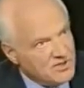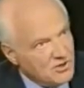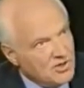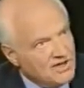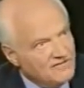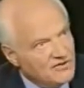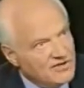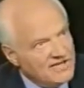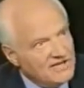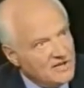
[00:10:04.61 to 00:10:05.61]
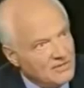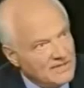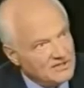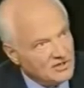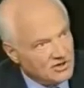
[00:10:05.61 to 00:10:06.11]
purely for an
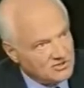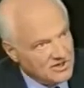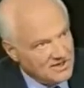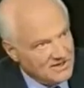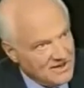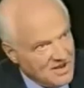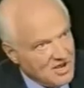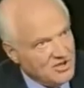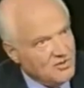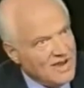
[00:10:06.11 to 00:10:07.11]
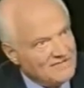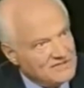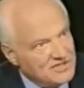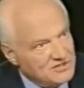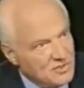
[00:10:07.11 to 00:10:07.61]
economic doctrine, you
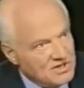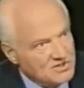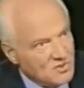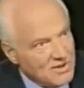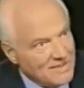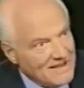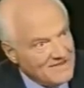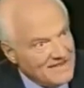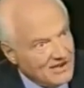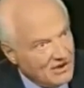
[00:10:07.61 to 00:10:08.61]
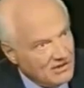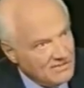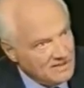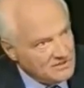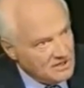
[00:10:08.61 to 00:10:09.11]
have a situation whereby the
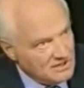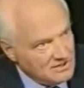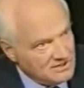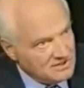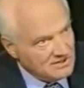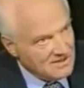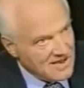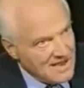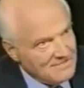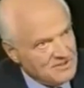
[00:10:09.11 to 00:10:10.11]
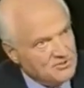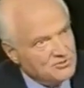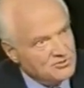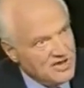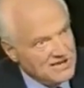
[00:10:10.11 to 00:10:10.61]
economy grows,
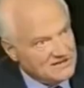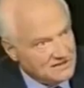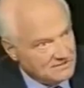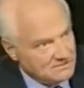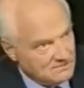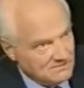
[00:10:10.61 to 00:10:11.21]
but you create